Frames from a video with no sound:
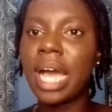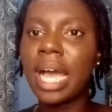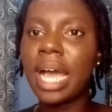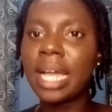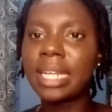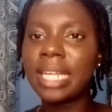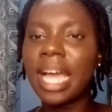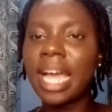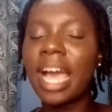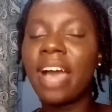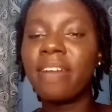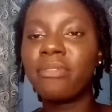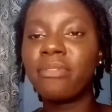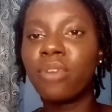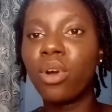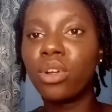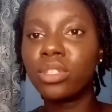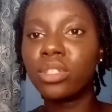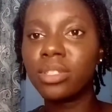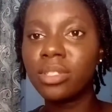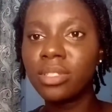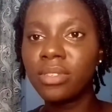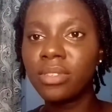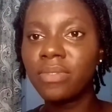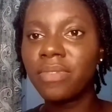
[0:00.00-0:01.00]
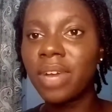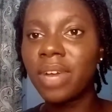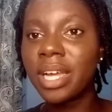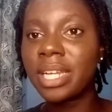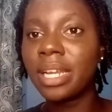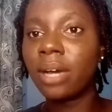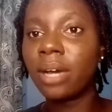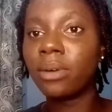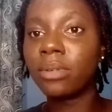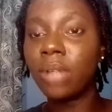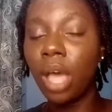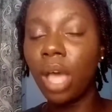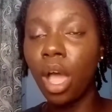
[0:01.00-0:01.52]
And I've gotten to find
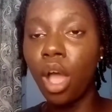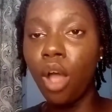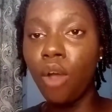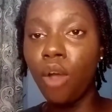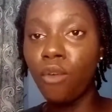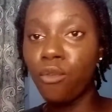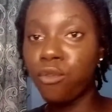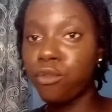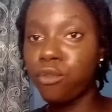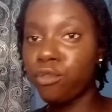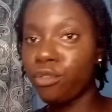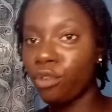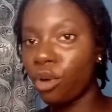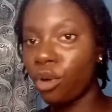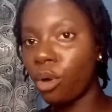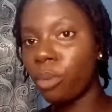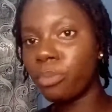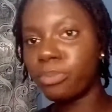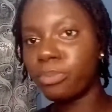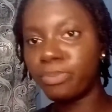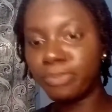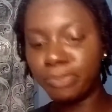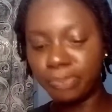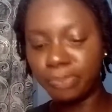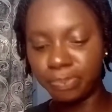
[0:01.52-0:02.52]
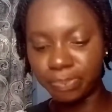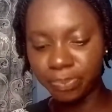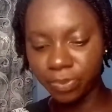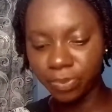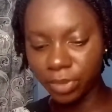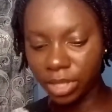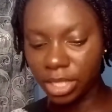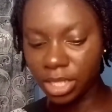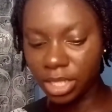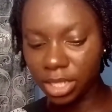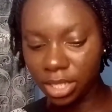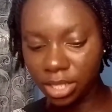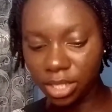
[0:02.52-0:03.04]
out from
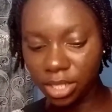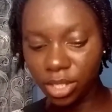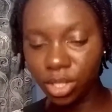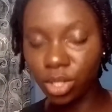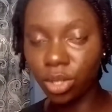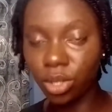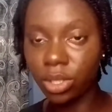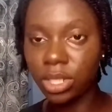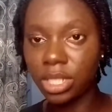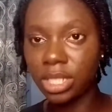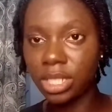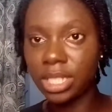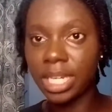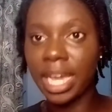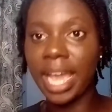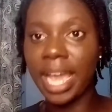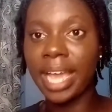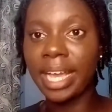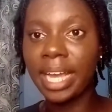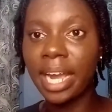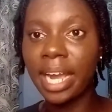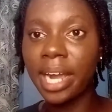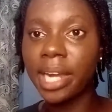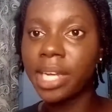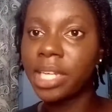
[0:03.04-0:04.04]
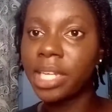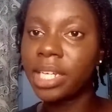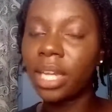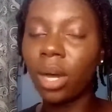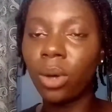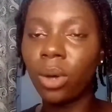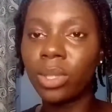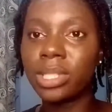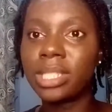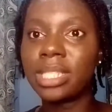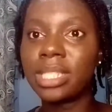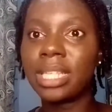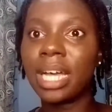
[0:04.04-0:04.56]
this study that I carried
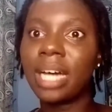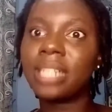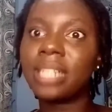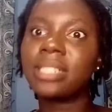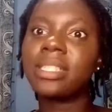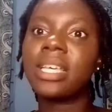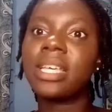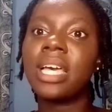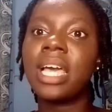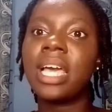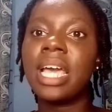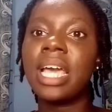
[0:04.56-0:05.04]
out that